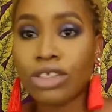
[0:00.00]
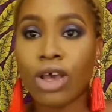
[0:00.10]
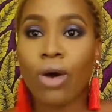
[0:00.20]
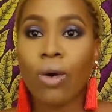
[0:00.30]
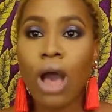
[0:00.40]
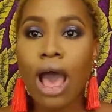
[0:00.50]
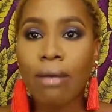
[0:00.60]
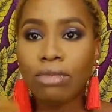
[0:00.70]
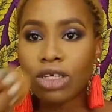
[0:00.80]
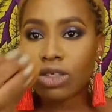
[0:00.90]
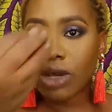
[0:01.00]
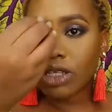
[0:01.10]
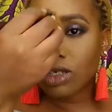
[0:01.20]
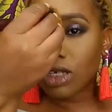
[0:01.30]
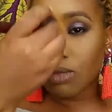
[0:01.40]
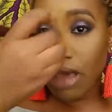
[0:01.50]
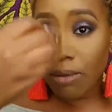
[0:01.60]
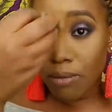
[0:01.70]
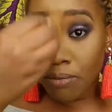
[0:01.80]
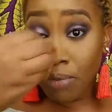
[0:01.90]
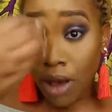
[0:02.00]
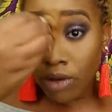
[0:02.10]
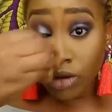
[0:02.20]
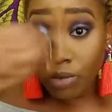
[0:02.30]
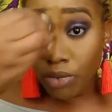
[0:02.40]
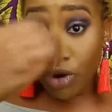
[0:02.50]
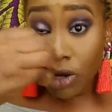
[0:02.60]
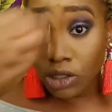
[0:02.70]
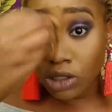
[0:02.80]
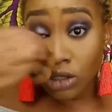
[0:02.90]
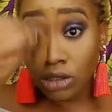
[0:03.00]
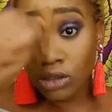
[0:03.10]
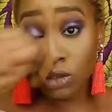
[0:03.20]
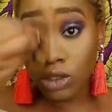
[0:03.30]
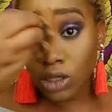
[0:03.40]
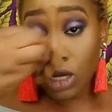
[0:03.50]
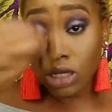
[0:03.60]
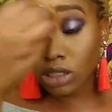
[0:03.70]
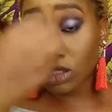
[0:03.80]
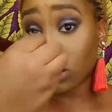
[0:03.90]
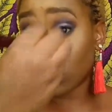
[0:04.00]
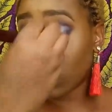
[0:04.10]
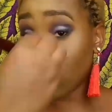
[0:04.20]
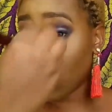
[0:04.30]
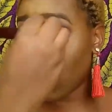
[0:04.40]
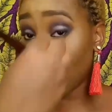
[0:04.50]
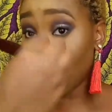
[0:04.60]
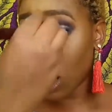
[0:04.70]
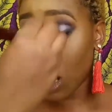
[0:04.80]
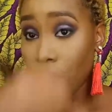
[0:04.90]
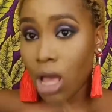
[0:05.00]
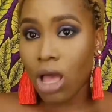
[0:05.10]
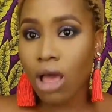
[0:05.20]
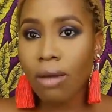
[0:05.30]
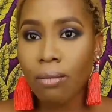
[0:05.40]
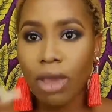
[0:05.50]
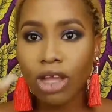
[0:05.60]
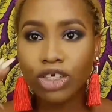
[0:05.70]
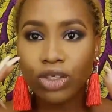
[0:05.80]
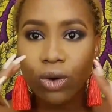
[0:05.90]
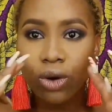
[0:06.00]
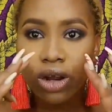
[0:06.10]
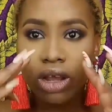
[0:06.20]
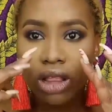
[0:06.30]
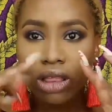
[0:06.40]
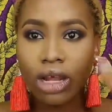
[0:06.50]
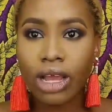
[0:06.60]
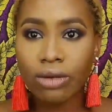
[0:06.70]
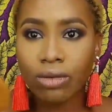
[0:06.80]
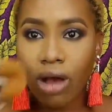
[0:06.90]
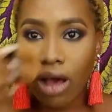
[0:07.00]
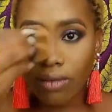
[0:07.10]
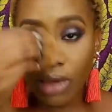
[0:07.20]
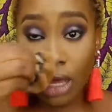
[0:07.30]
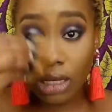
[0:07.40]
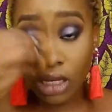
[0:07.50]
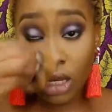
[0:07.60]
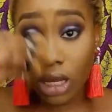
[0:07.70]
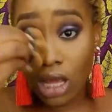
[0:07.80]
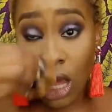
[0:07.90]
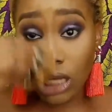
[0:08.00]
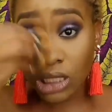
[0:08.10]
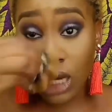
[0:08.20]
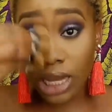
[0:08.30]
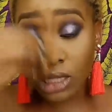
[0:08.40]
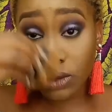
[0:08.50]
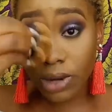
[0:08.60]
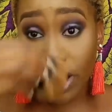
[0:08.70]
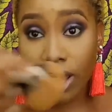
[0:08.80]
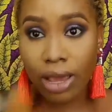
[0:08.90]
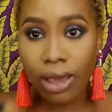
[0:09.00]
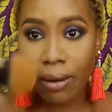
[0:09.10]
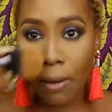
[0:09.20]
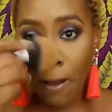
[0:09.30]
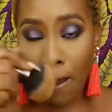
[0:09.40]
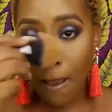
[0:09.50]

So I'm just going to use my powder brush to just make sure that I don't have any harsh lines right here